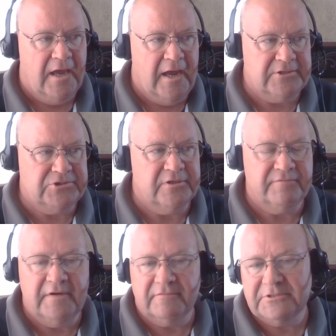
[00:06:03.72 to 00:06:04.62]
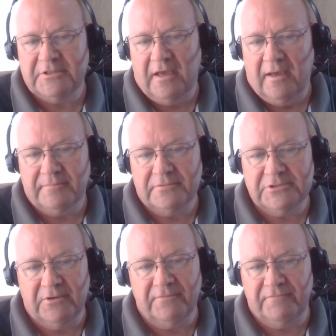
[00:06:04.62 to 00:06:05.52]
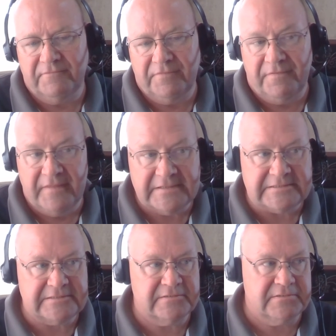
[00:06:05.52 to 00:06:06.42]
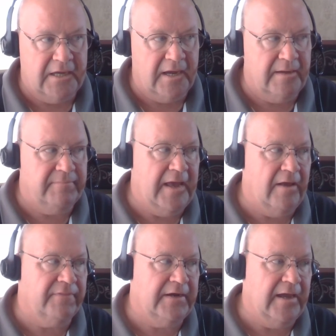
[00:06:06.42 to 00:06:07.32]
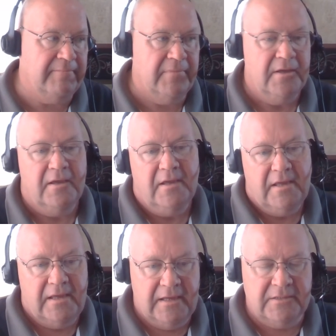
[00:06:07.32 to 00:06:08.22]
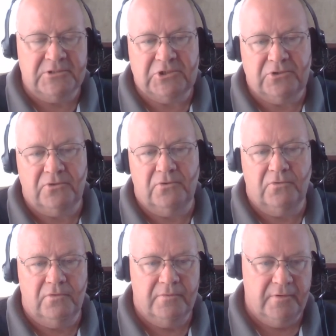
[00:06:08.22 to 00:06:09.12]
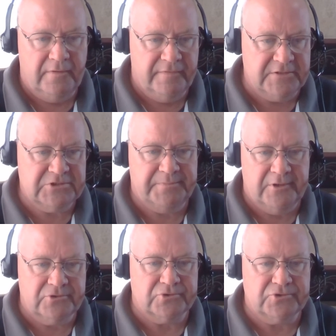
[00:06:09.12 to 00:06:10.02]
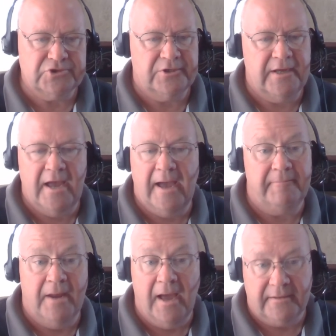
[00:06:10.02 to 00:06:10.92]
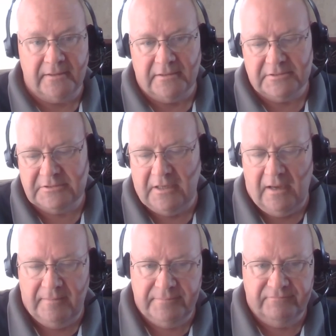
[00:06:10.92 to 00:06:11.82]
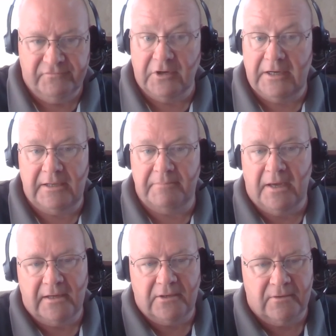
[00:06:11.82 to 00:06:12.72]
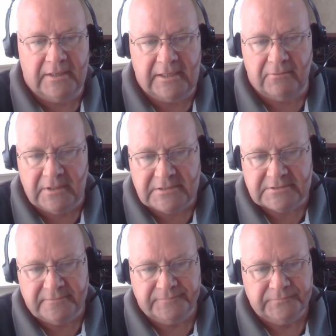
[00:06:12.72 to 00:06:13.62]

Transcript: I should have never stopped. So this time now that I'm into this spiritual journey, I'm not going to stop for anybody or any reason,